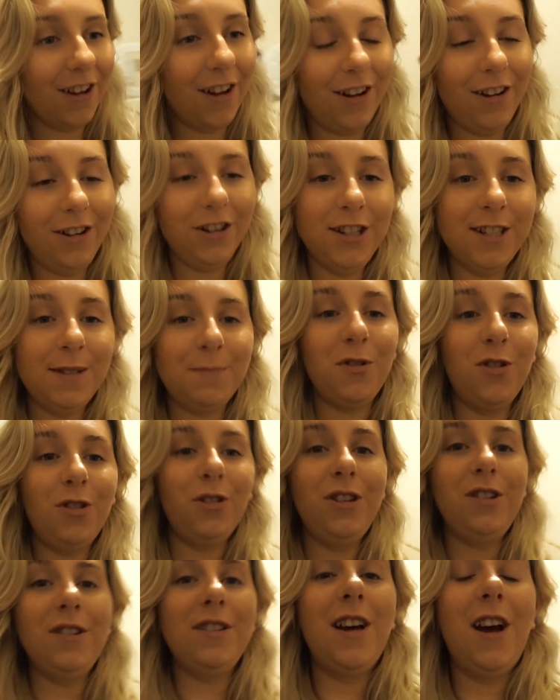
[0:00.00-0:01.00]
I'll just put
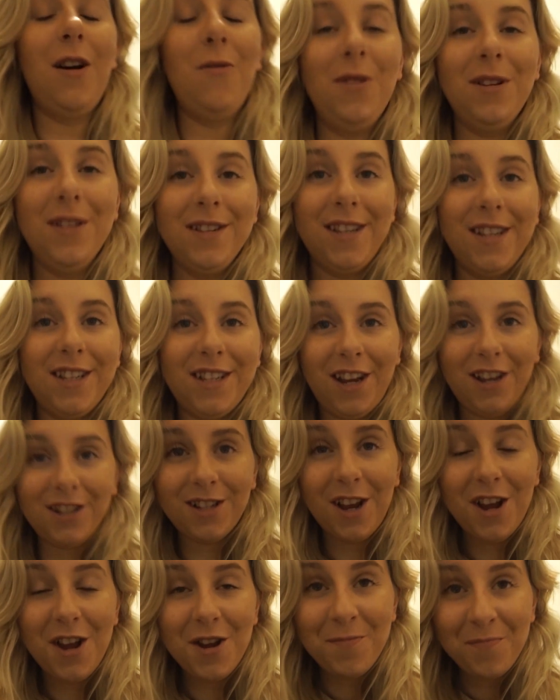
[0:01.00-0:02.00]
you down on this.
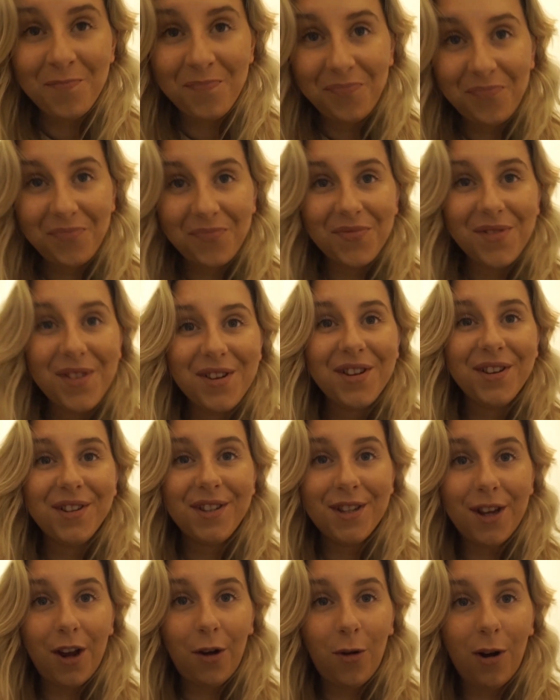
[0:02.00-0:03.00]

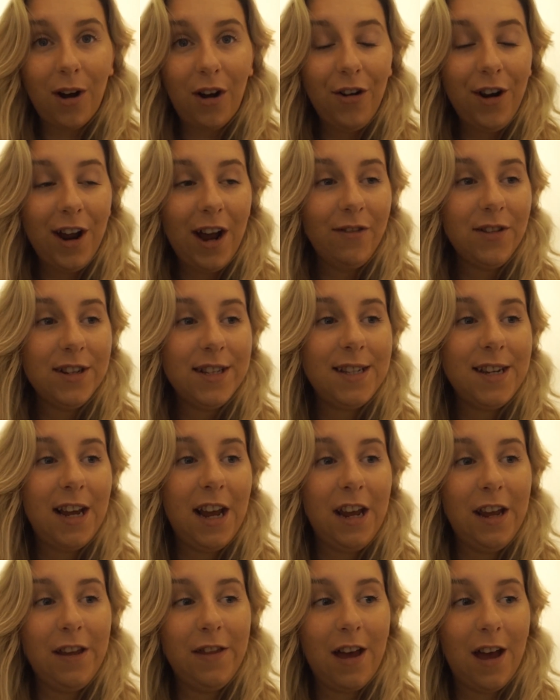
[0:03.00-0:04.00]
So on our
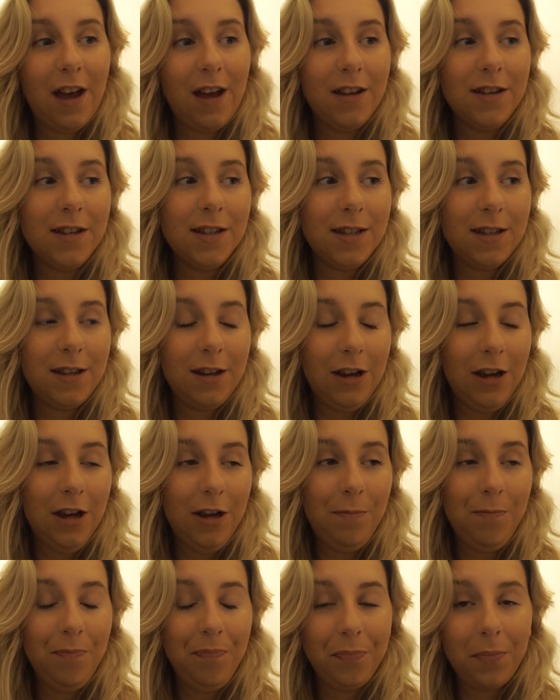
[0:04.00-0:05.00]
estate there's
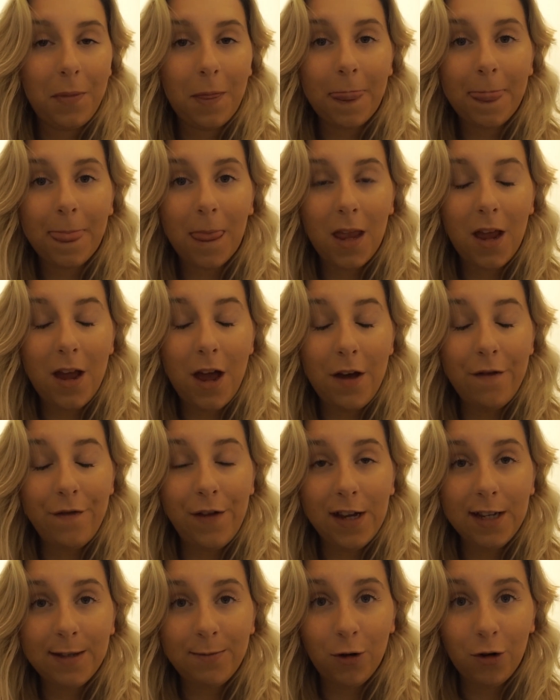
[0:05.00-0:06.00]
a
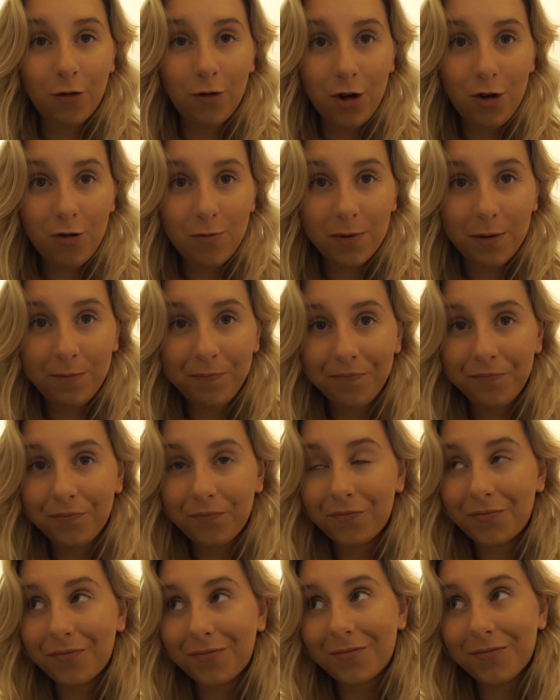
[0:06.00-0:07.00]
Facebook group
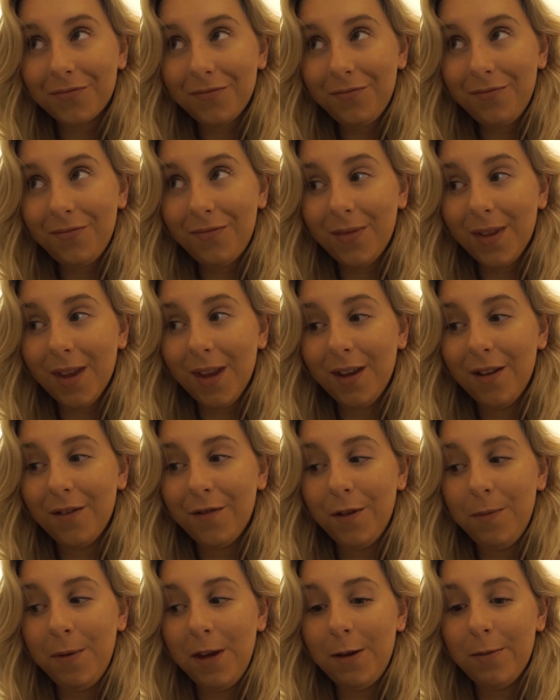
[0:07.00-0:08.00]

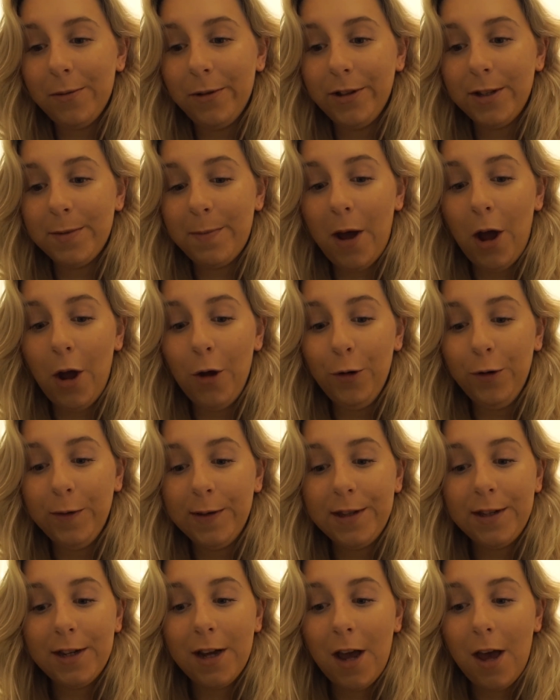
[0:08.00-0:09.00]
for people to
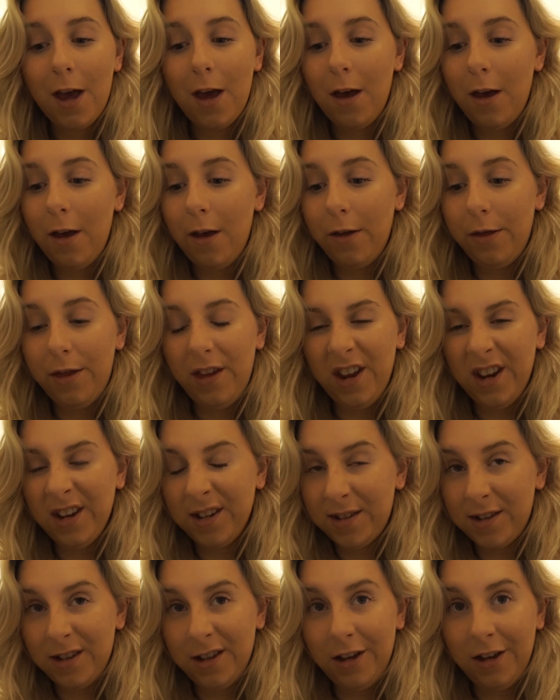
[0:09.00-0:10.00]
post
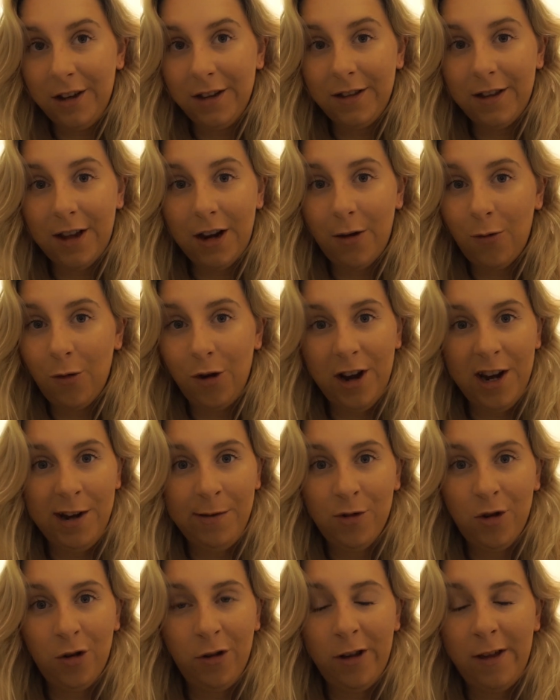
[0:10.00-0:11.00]
things that they don't want
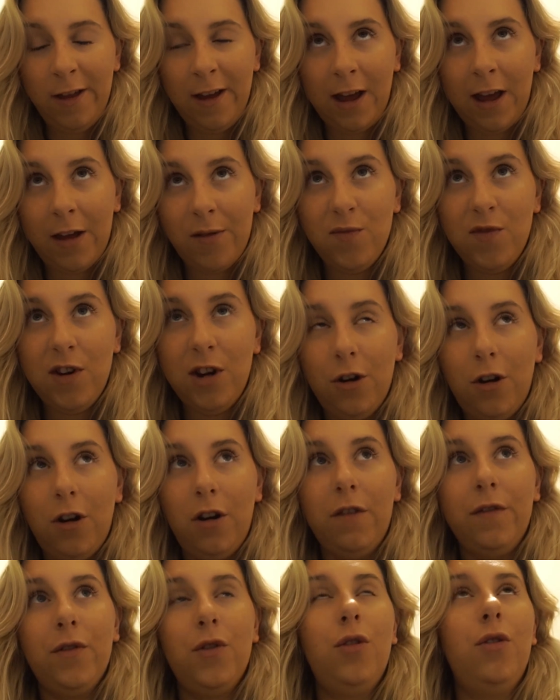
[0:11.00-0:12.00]
anymore that they're getting rid
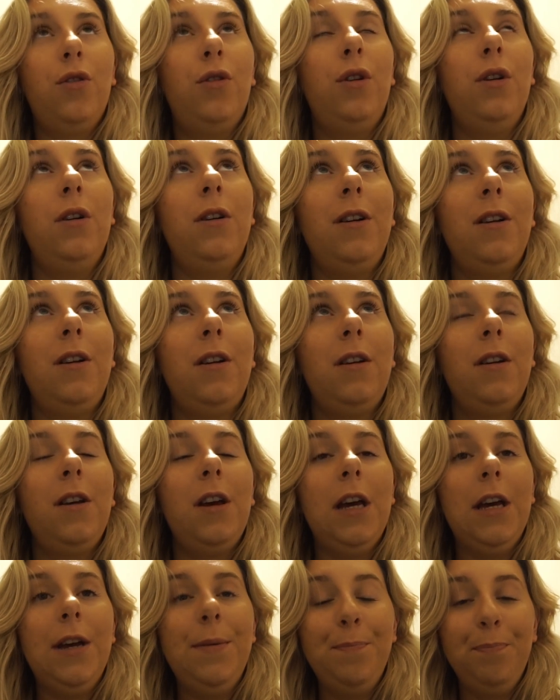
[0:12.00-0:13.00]
of, or
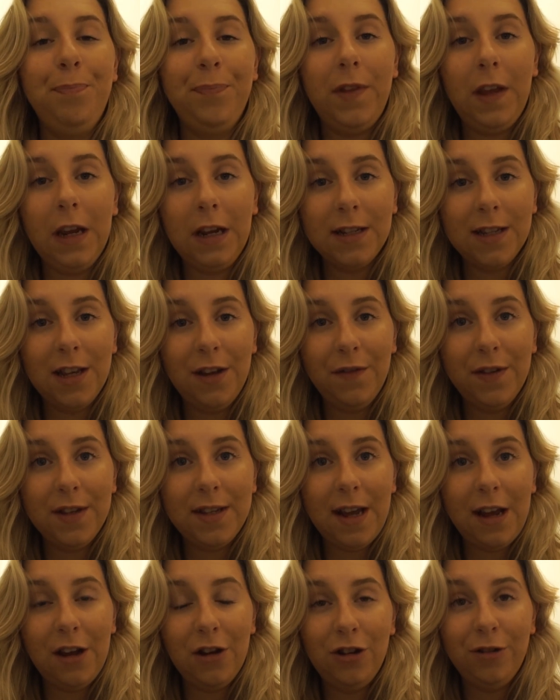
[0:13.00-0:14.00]
things that are for
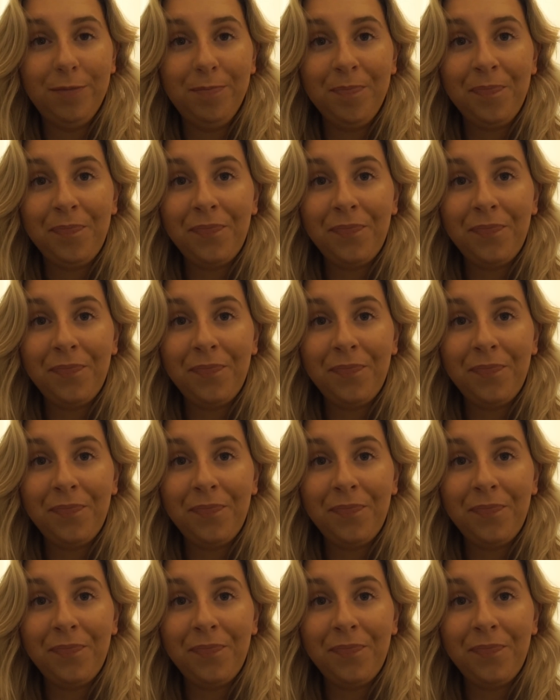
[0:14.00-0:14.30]
sale.